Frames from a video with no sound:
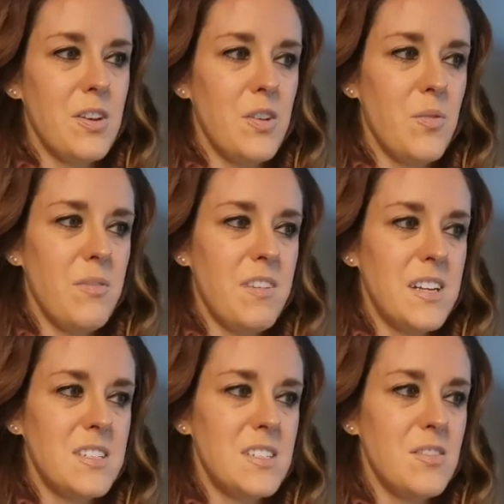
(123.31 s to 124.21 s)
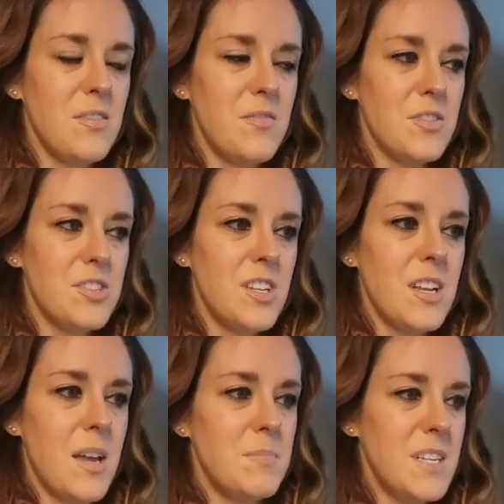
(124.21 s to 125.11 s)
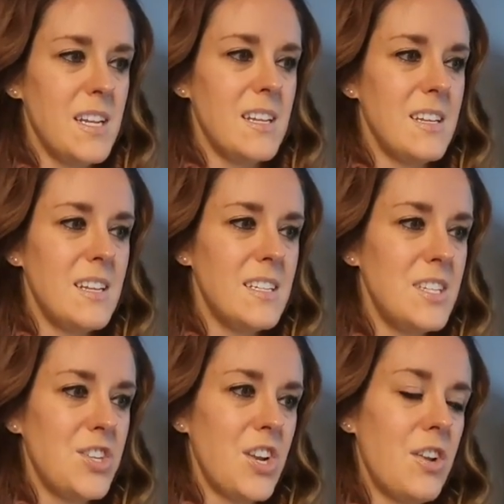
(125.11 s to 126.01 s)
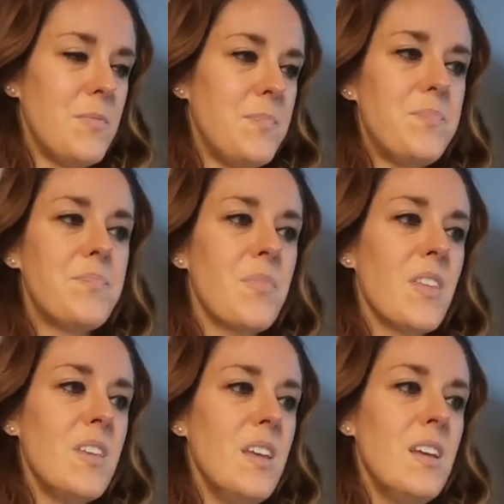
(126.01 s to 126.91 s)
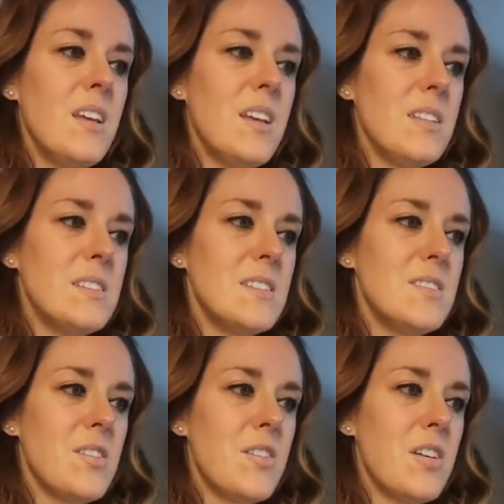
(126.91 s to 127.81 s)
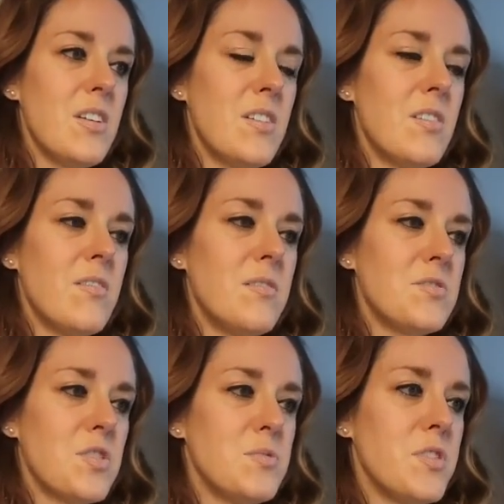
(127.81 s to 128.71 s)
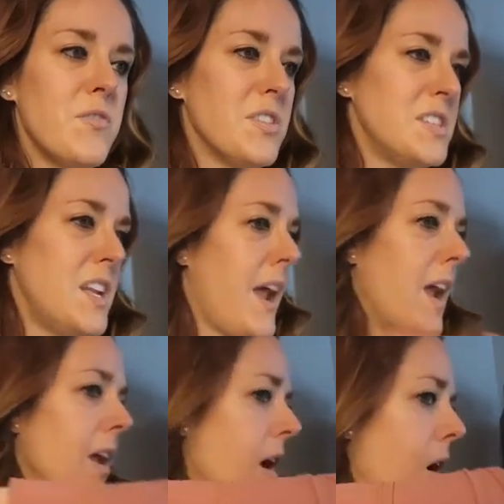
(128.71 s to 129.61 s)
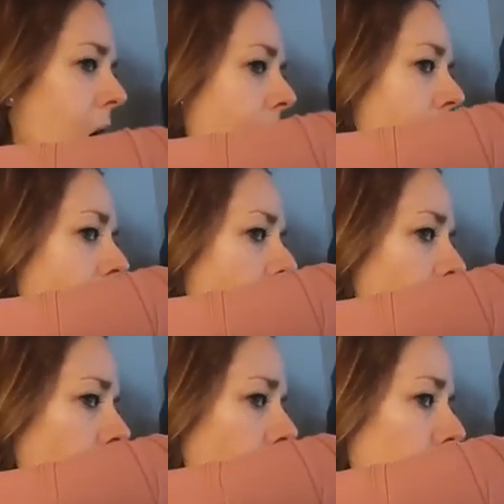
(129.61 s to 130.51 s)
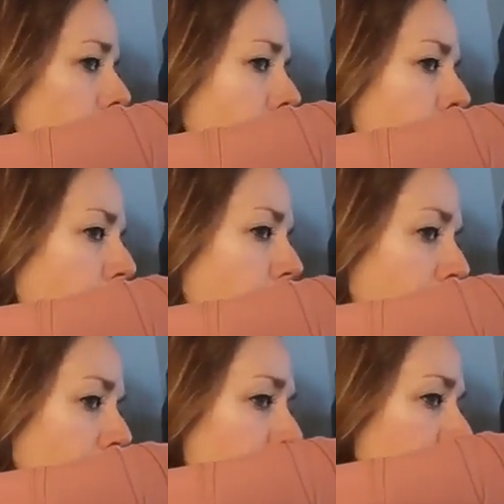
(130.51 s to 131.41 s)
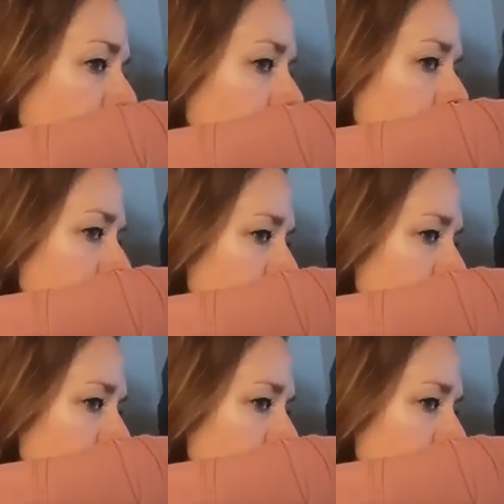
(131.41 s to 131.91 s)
the New Revised Standard Version, updated edition. And this is our scripture for today. The